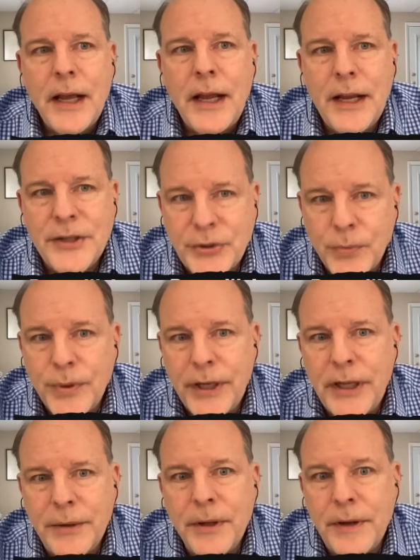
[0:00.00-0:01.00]
it's
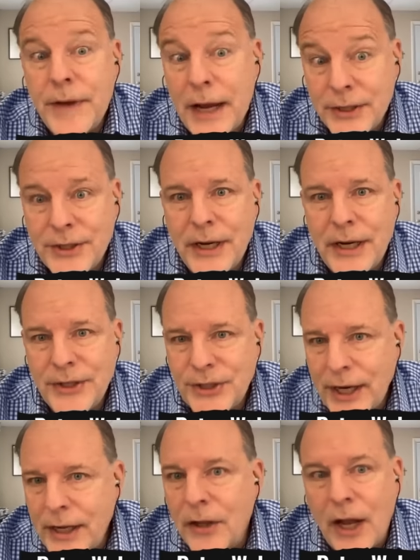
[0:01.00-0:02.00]
really really fascinating
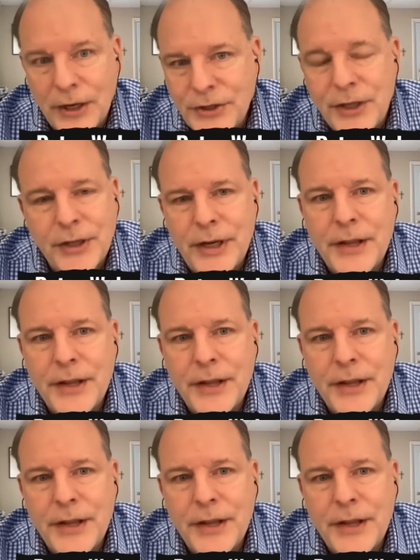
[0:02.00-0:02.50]
psychologically,